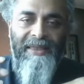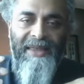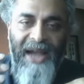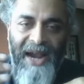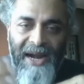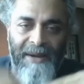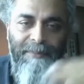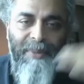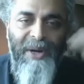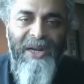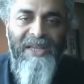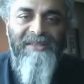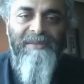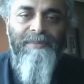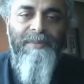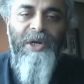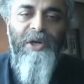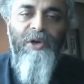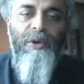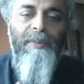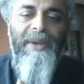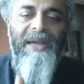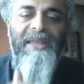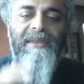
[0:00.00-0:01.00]
That brings
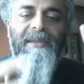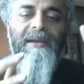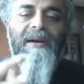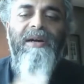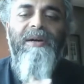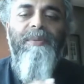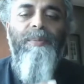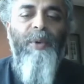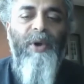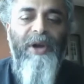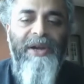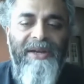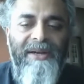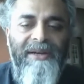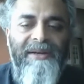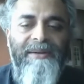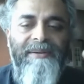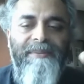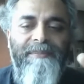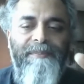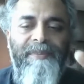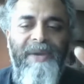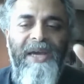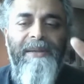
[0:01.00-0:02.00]
me to my third point.
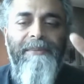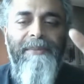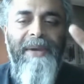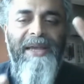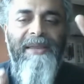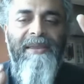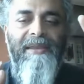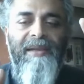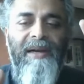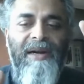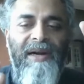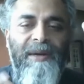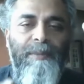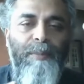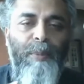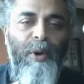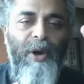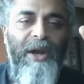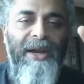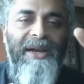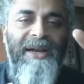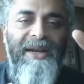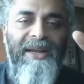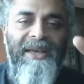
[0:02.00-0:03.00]
And my third
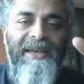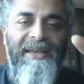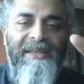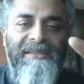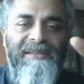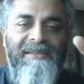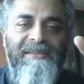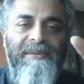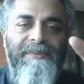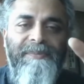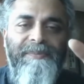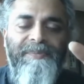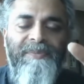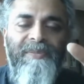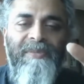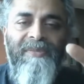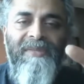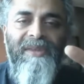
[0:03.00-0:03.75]
point is,